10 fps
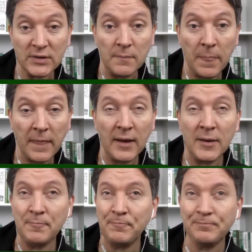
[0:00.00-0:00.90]
not
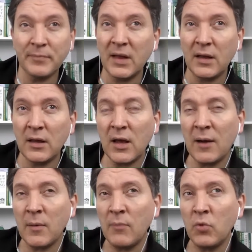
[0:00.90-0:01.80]
sure if I subscribe
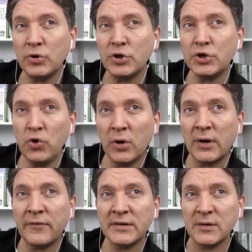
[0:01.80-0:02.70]
to the fact
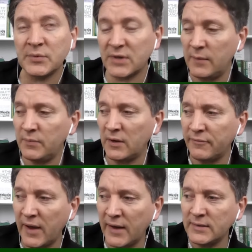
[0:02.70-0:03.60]
that Johnston
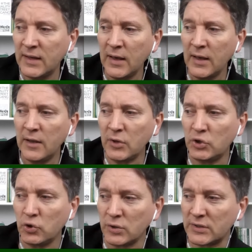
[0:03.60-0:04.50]
has simply been off
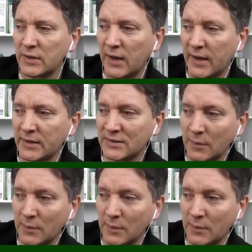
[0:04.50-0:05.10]
form this season.